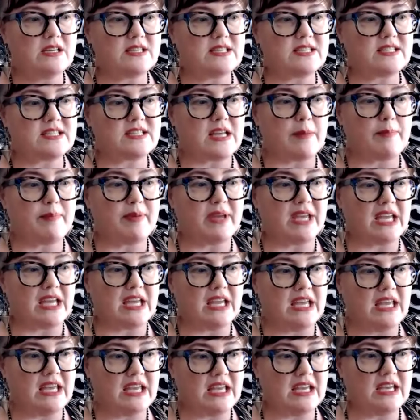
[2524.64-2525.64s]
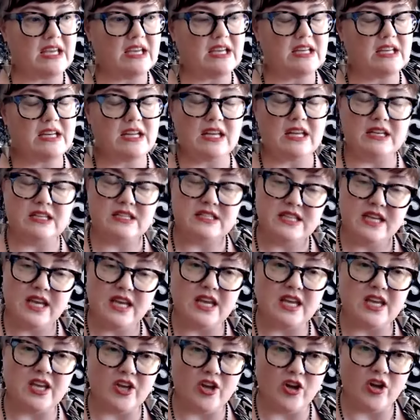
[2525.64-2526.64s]
stepping in and
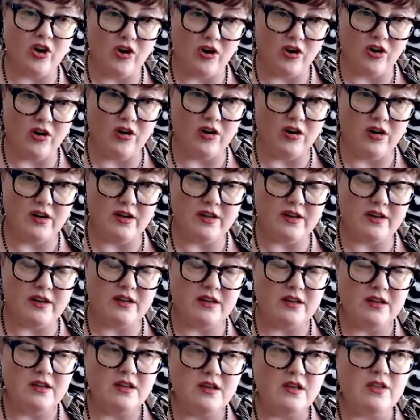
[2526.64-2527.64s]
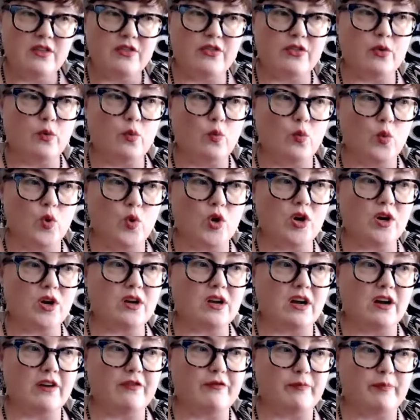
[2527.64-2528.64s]
taking on the work
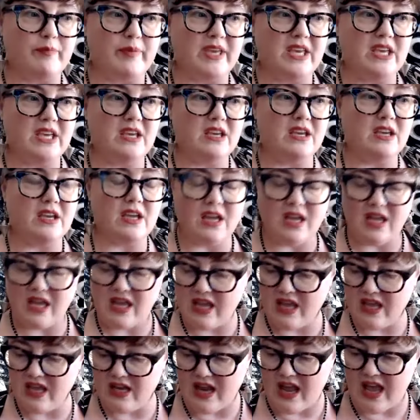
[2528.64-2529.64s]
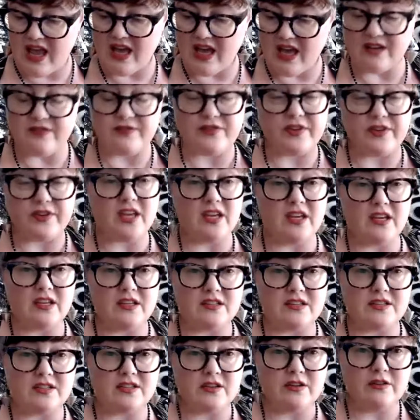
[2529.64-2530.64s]
of being an
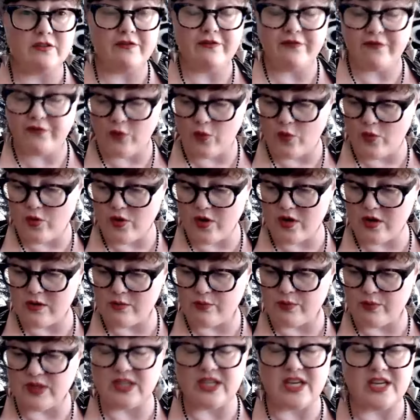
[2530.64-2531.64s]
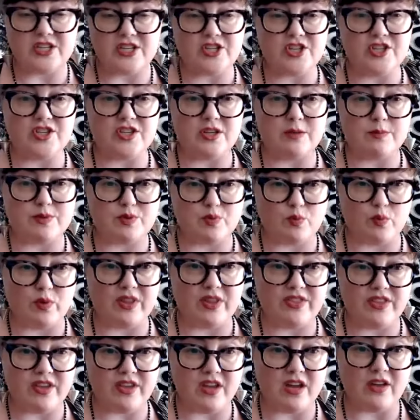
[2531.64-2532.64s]
advocate for relationships
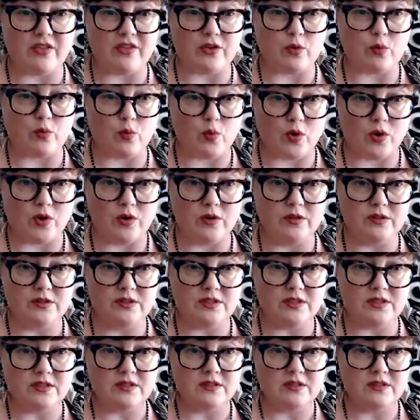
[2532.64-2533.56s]
with the other world.